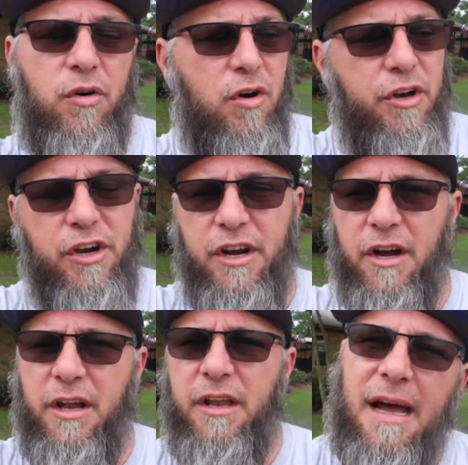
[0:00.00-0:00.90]
or your
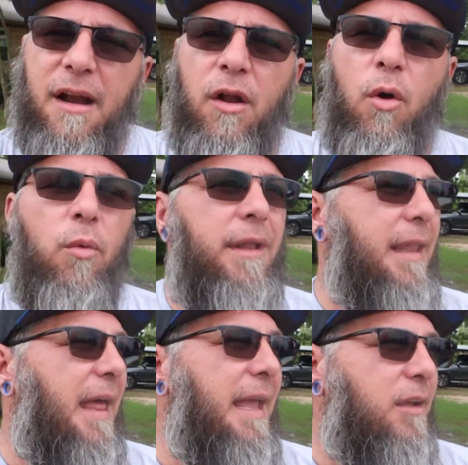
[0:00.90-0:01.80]
gun. I don't
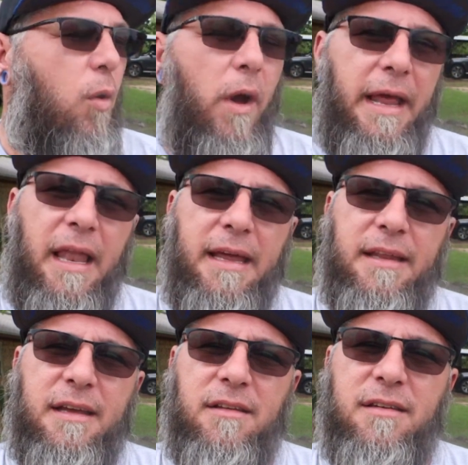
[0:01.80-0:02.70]
really quite like
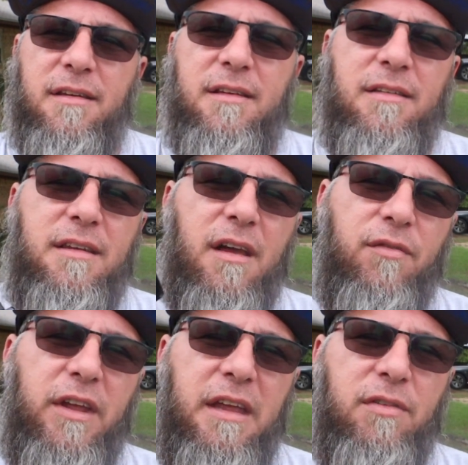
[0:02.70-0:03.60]
the consistency
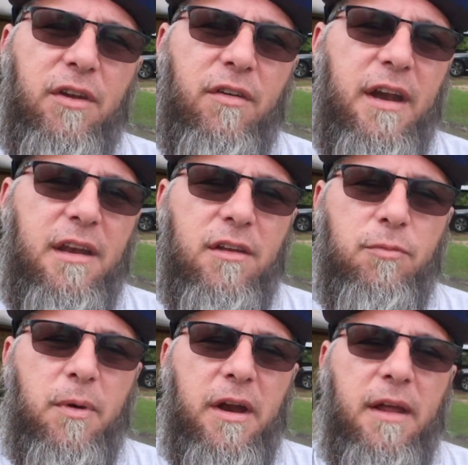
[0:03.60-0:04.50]
of even the ready to
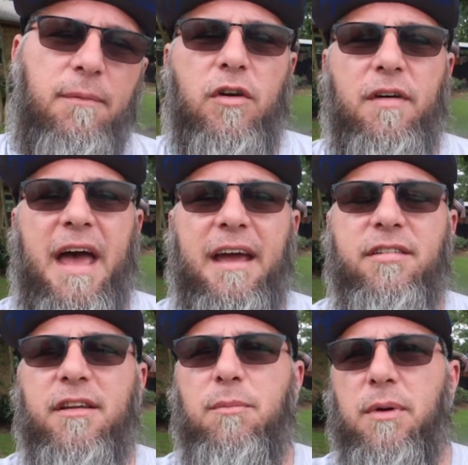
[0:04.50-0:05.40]
spray. So I've
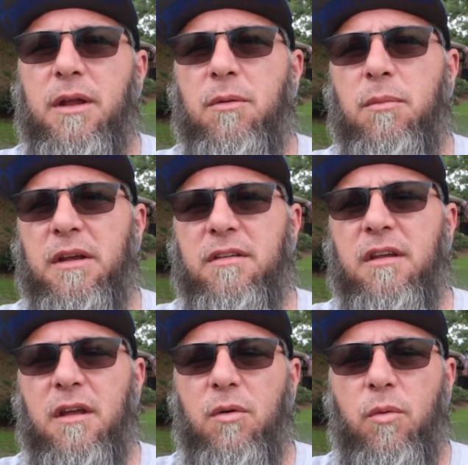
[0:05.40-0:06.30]
actually been mixing it